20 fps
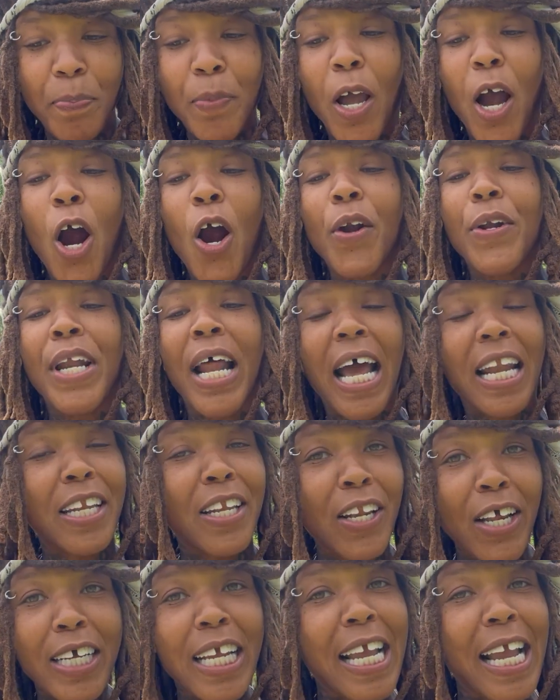are not
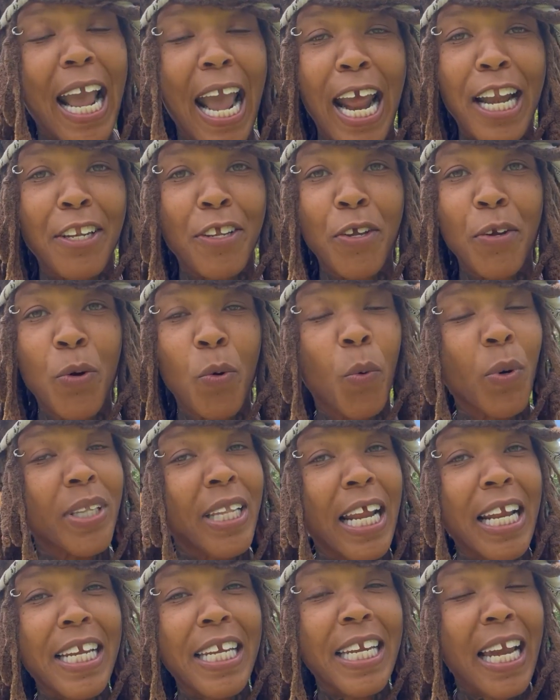looking at you with
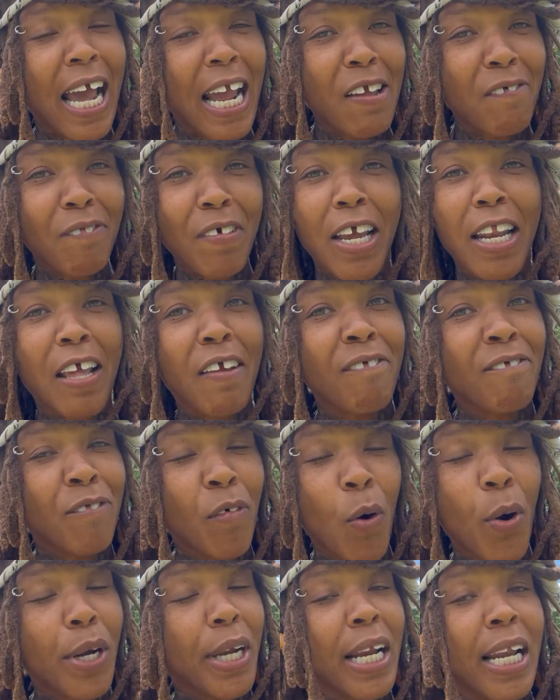a knife and a
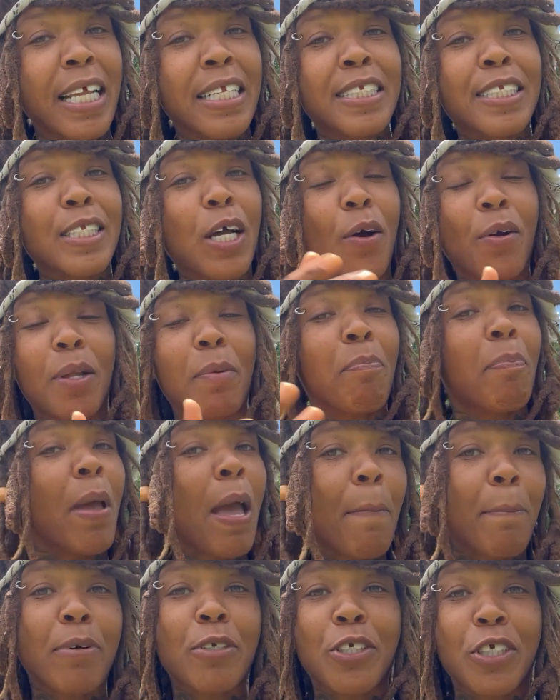fork and a salt and
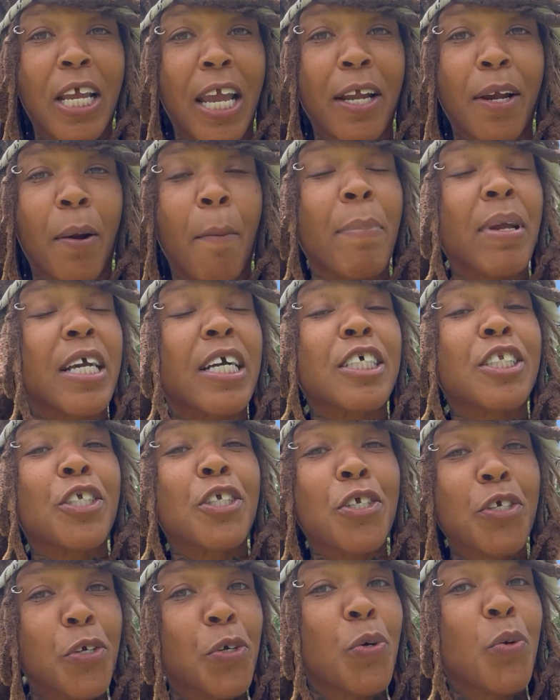pepper shaker because
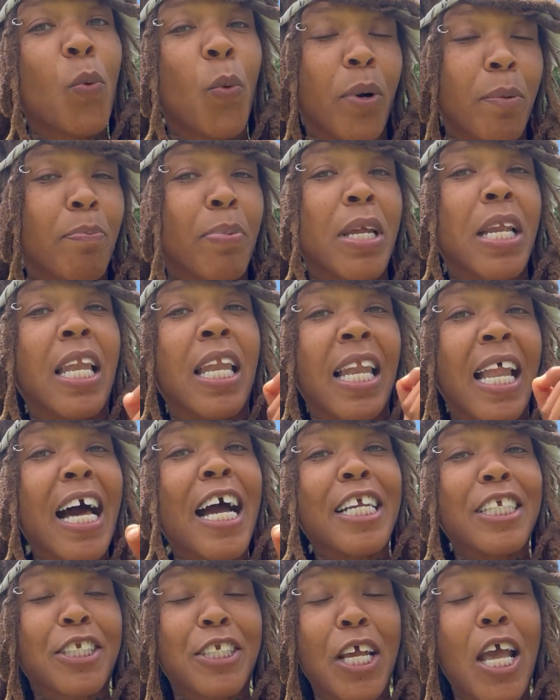you would be
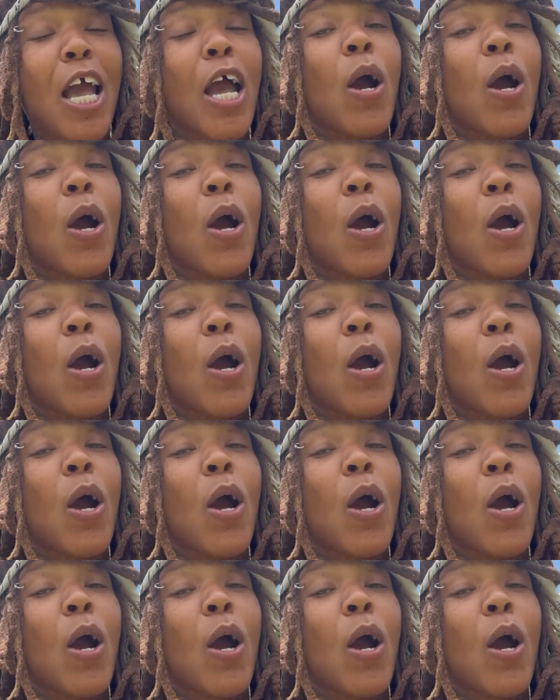lunch